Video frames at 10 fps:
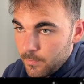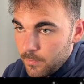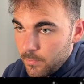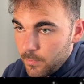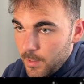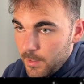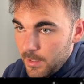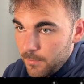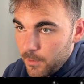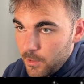Then I'd
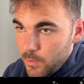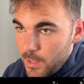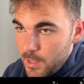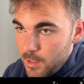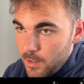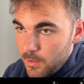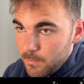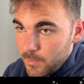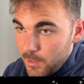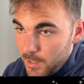have to go here
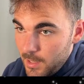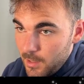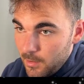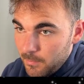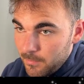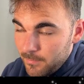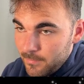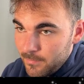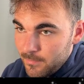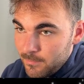and here.
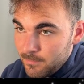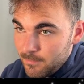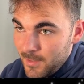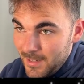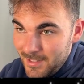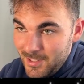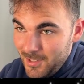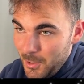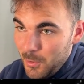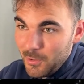And it
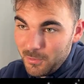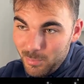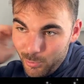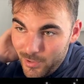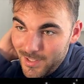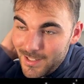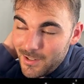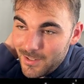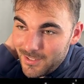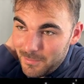still looks pretty
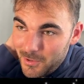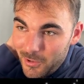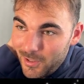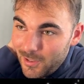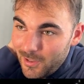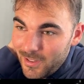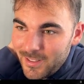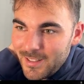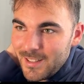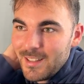nice, I'm not going to lie.
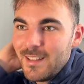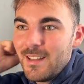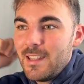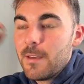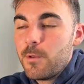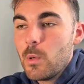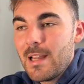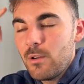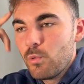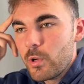Yeah, if you
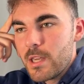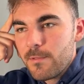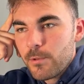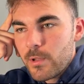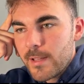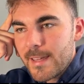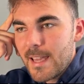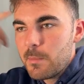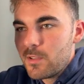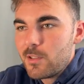allow rook e3, the
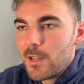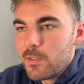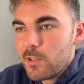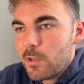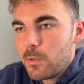game is donezo.